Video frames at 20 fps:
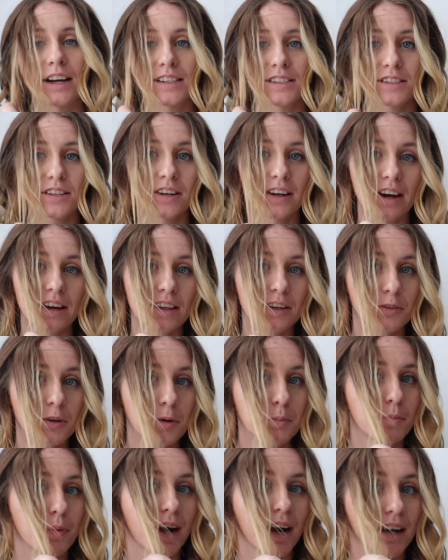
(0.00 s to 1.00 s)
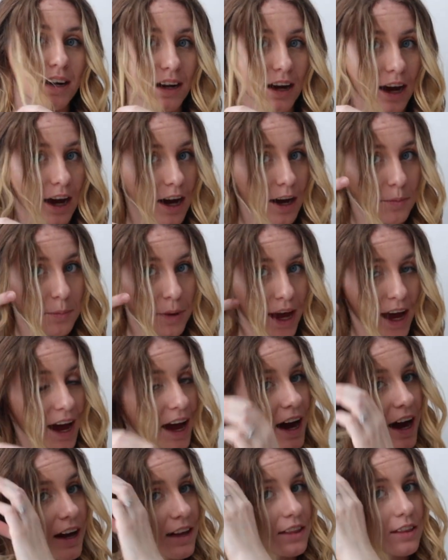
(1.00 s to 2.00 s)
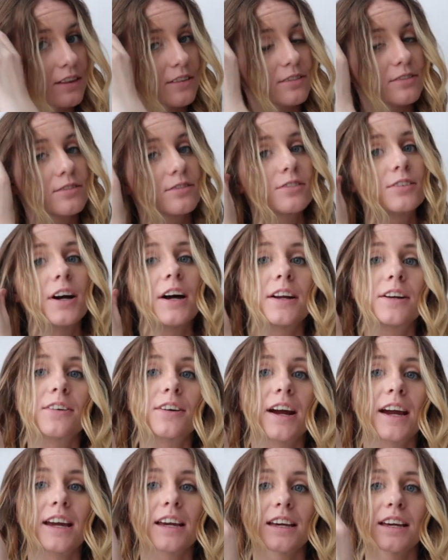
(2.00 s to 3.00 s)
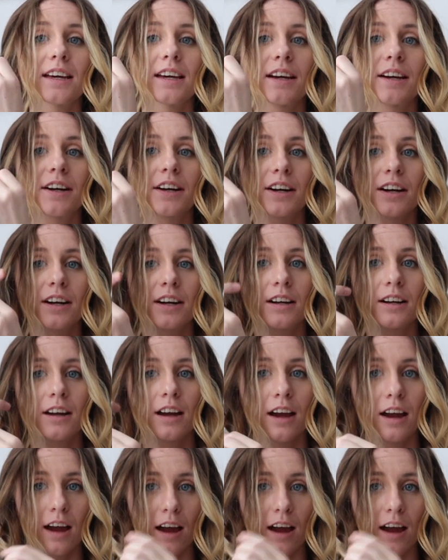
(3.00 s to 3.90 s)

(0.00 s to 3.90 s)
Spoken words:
So now that we're back up at the front right here,